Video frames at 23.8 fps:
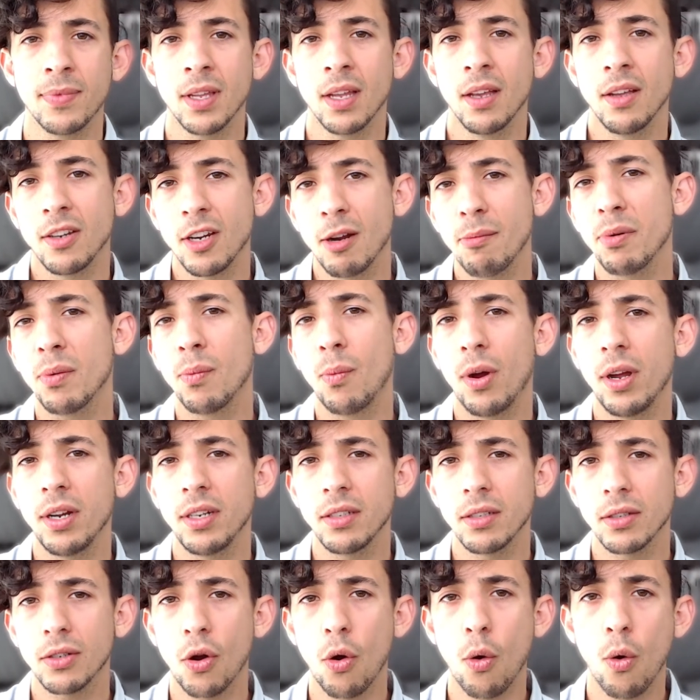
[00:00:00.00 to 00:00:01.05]
Number
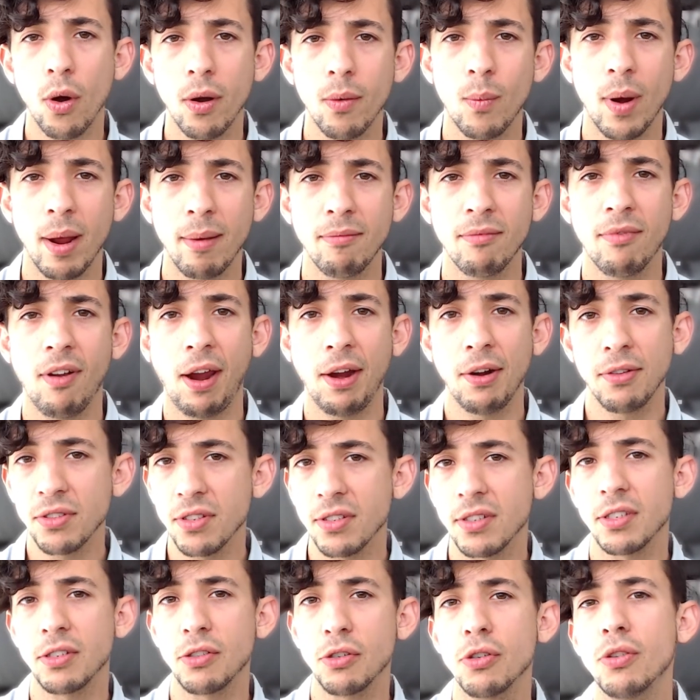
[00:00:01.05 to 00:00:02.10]
one, Core Web Vitals
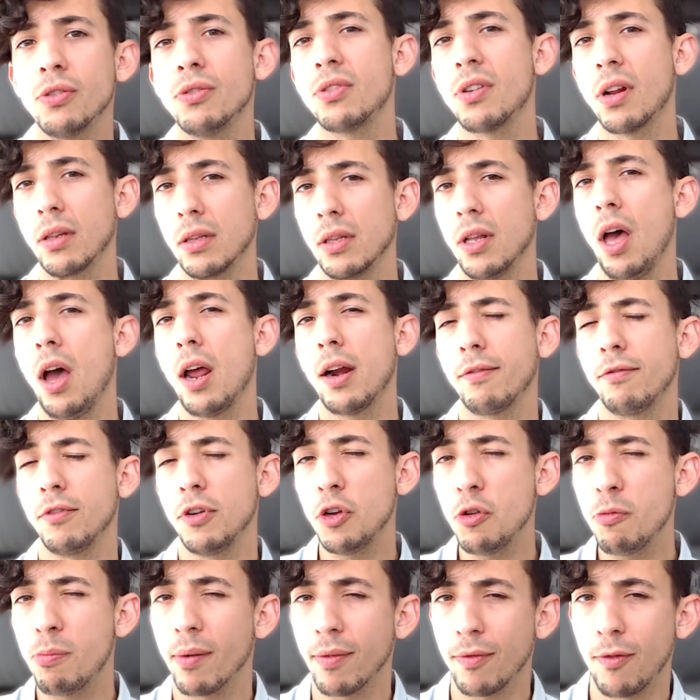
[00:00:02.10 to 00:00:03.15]
has introduced a lot of
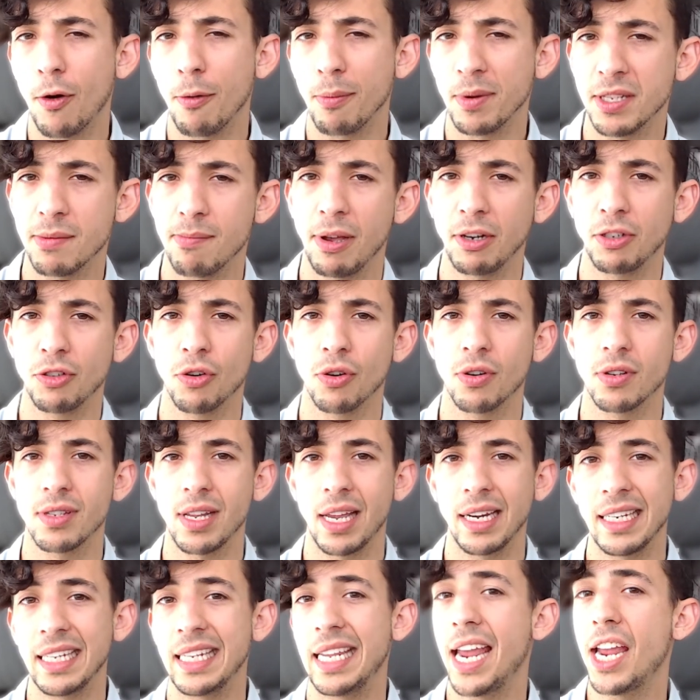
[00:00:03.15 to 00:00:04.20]
new performance metrics
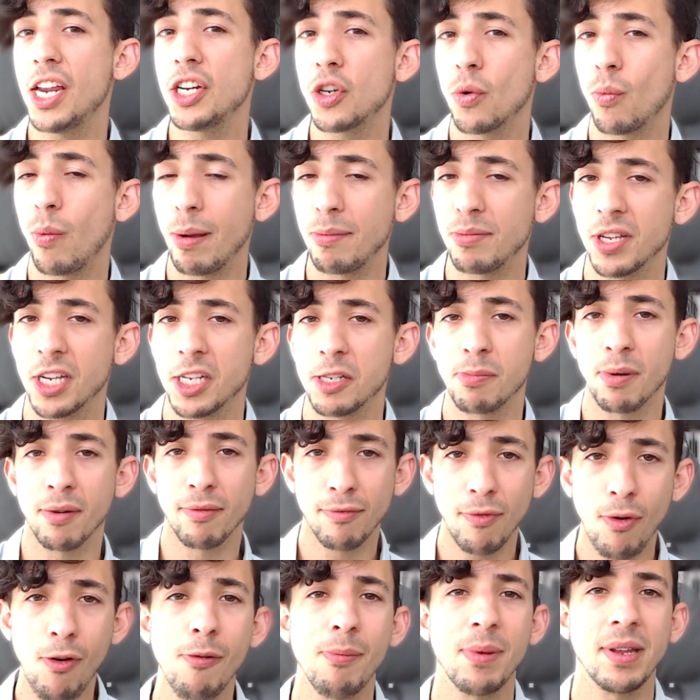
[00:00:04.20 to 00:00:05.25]
that gauge a website's
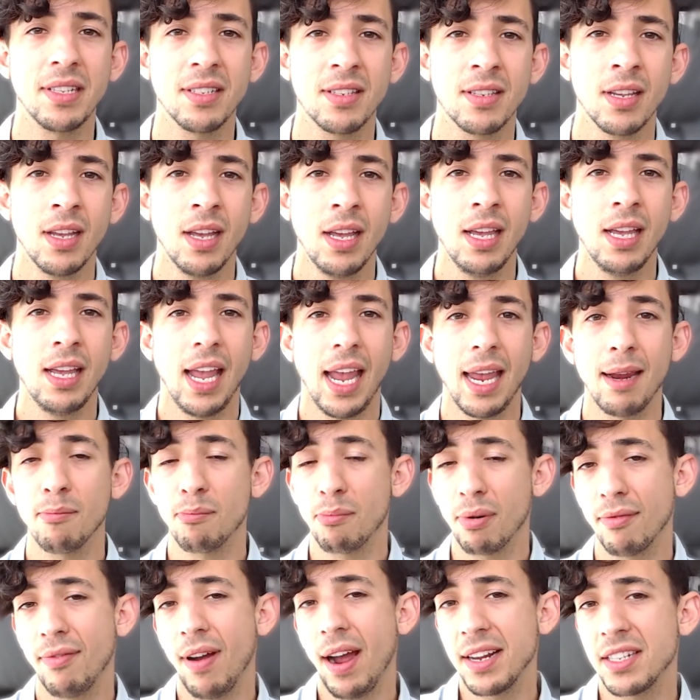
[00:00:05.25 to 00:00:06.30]
performance and
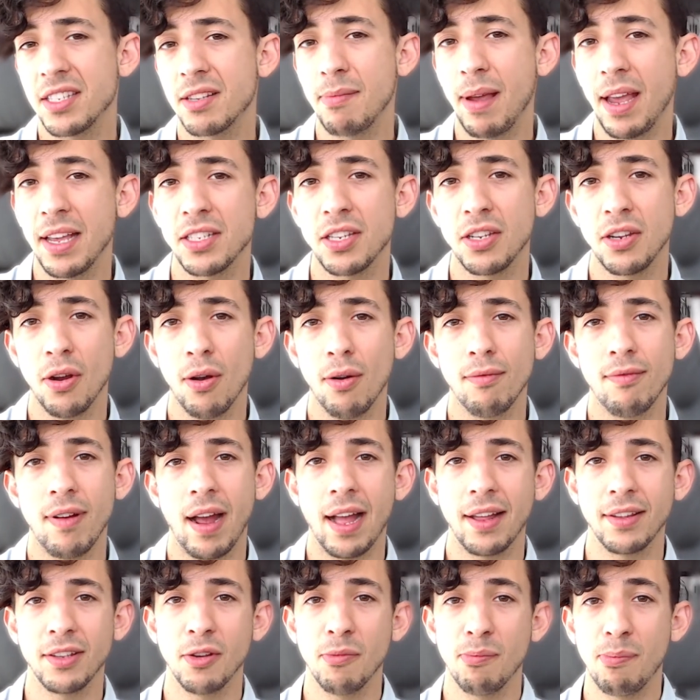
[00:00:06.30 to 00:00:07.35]
provide some SEO
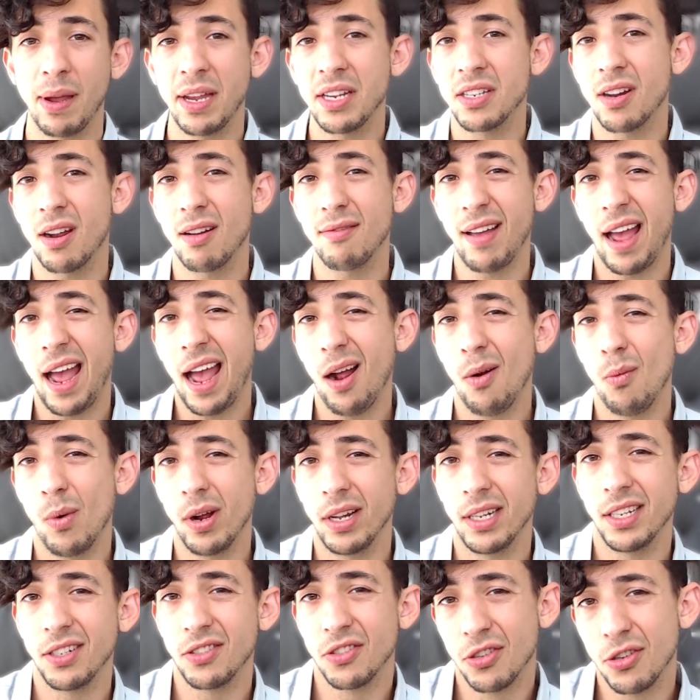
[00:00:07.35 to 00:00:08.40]
value based off how
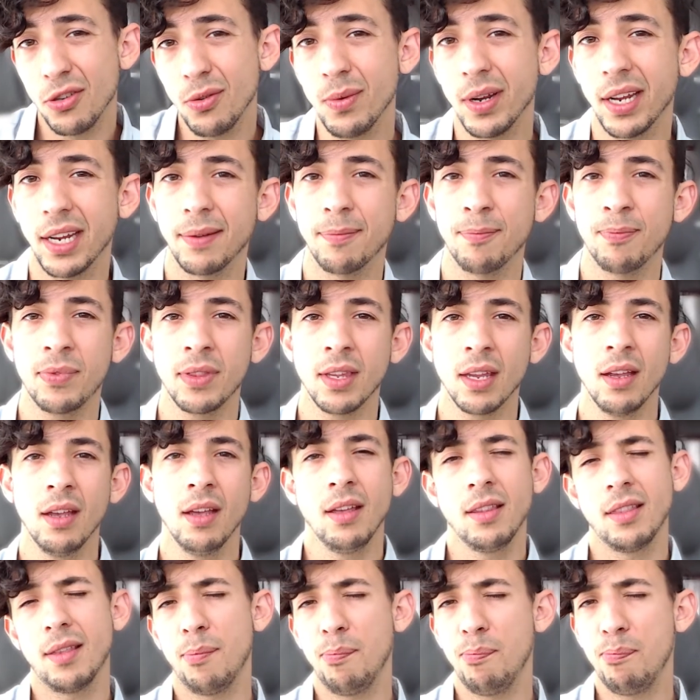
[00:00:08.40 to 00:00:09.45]
well it's doing.
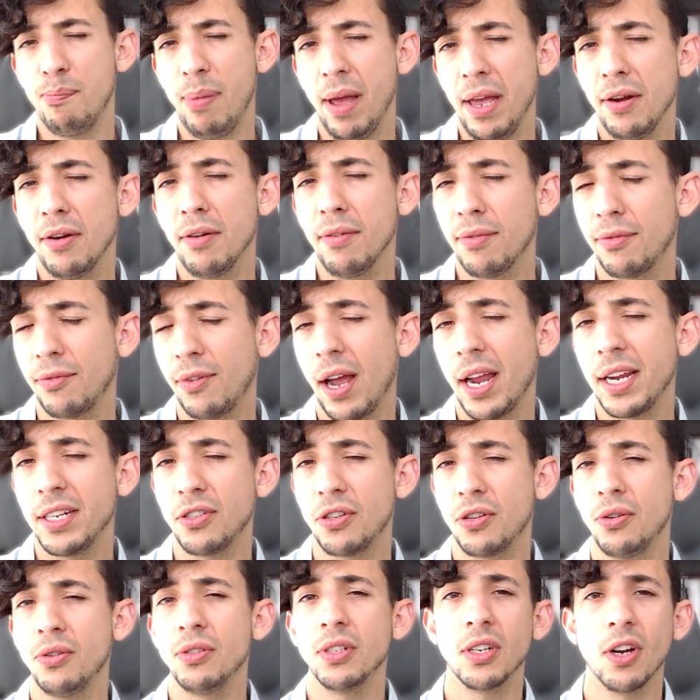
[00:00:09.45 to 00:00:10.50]
The better
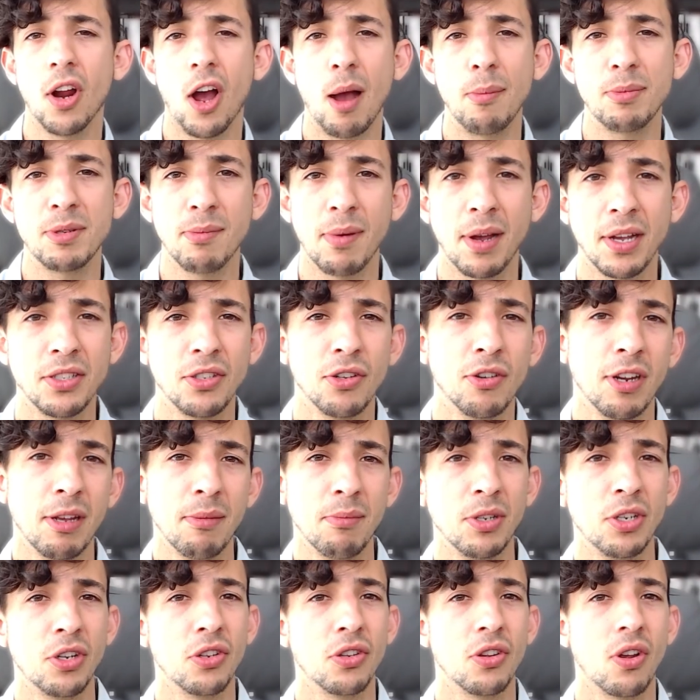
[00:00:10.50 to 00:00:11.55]
fine-tuned and optimized your
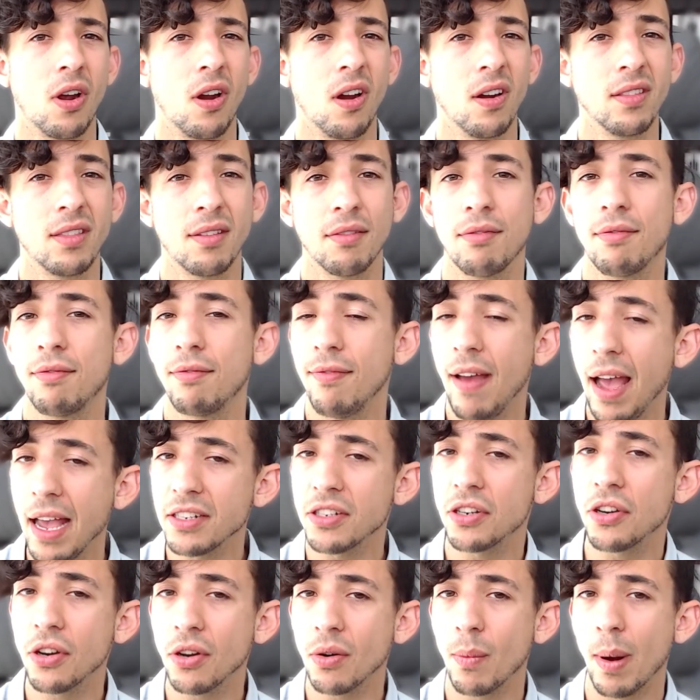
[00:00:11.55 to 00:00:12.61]
images are, the
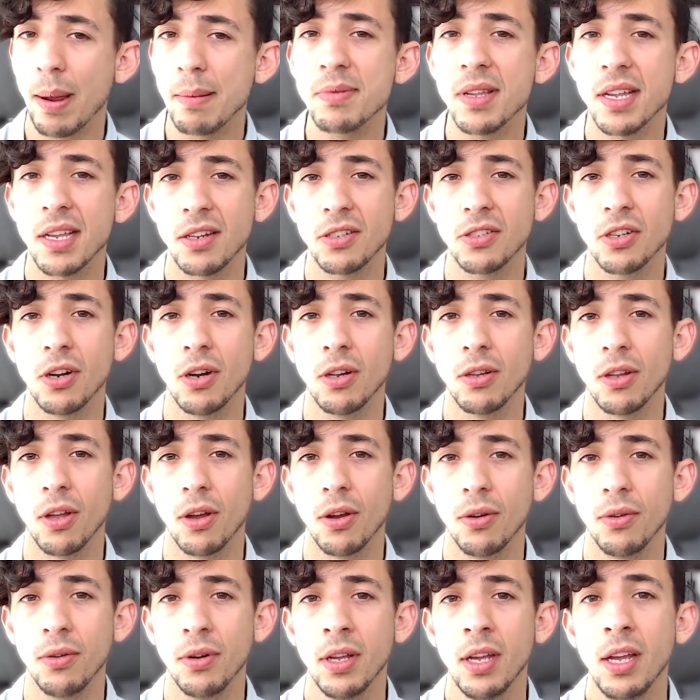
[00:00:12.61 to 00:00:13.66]
faster your website is going to
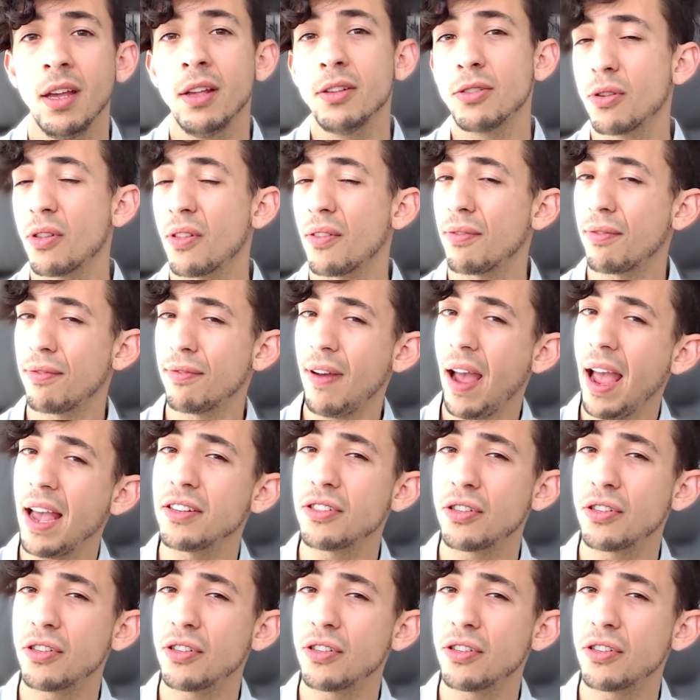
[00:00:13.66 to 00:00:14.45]
load, so the faster